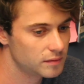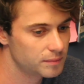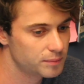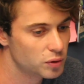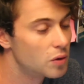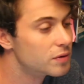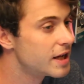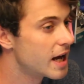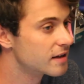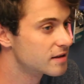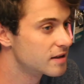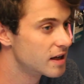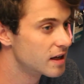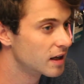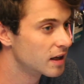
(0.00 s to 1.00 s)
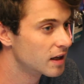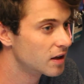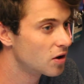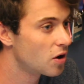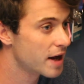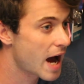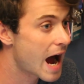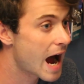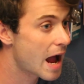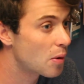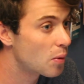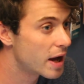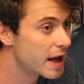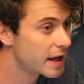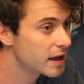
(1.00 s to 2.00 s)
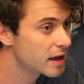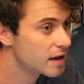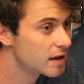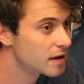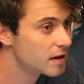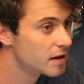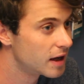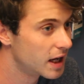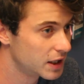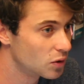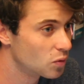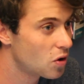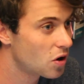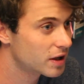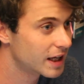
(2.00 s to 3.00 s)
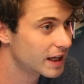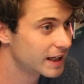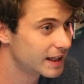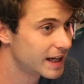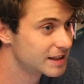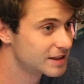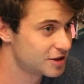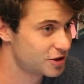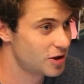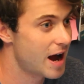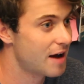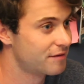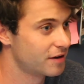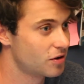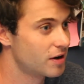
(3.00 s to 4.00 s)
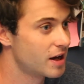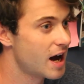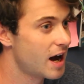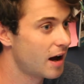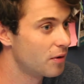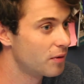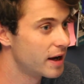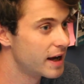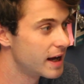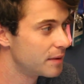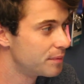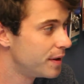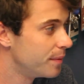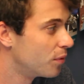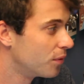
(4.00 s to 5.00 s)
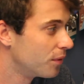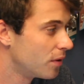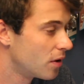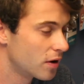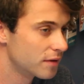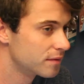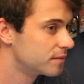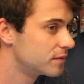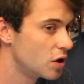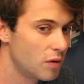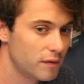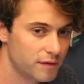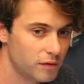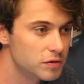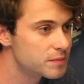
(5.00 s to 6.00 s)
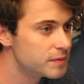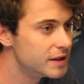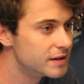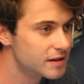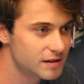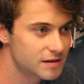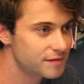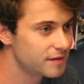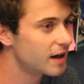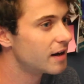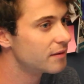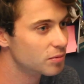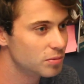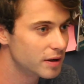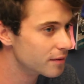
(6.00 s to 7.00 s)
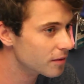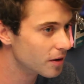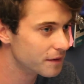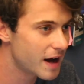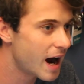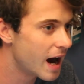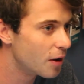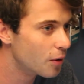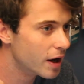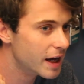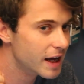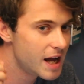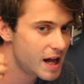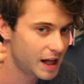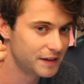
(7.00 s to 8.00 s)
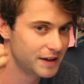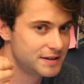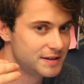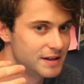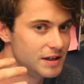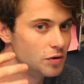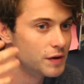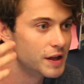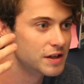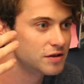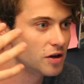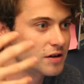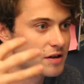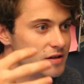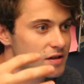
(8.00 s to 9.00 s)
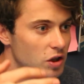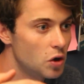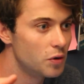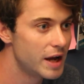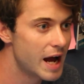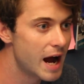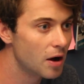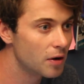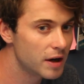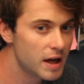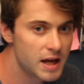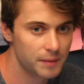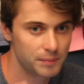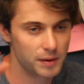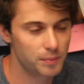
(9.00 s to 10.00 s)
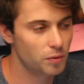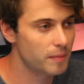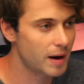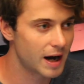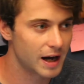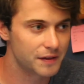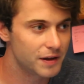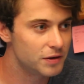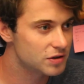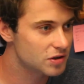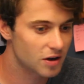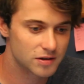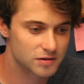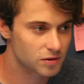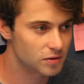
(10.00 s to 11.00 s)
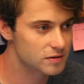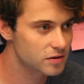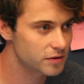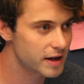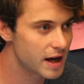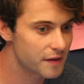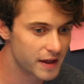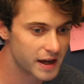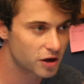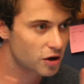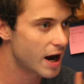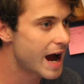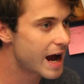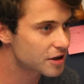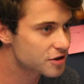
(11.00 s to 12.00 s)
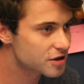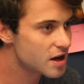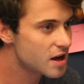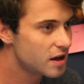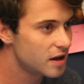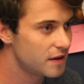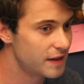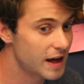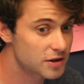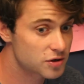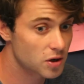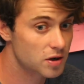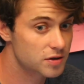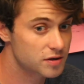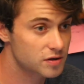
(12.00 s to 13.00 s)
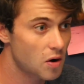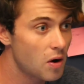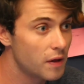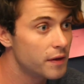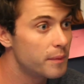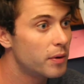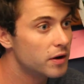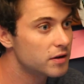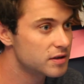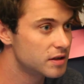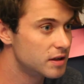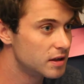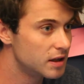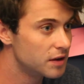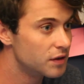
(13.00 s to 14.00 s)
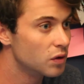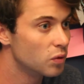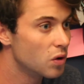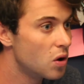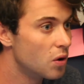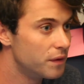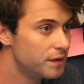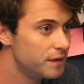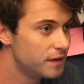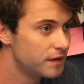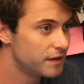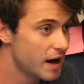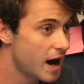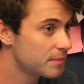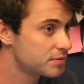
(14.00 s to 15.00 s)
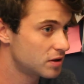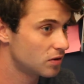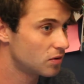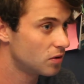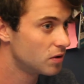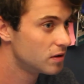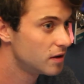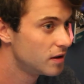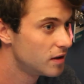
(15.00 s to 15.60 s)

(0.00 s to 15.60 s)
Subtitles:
protesting on a highway and you're walking against traffic on a highway and people are going full speed 65 or whatever on the highway and they see you and they start to slow down. People behind those cars don't slow down. They crash. That charge is on the person in the road, the obstacle.